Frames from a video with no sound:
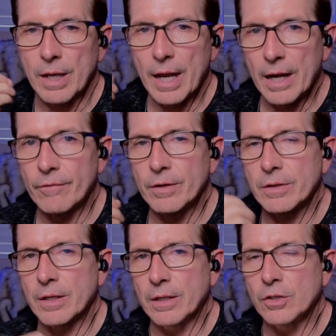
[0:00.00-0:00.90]

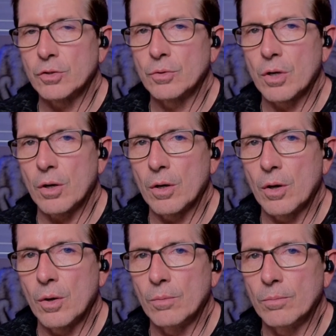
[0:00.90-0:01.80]
everything that you call
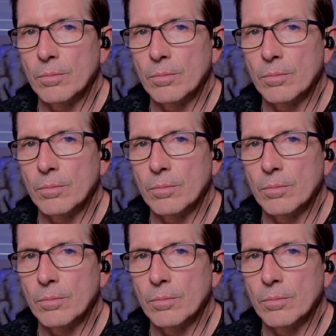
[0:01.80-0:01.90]
home.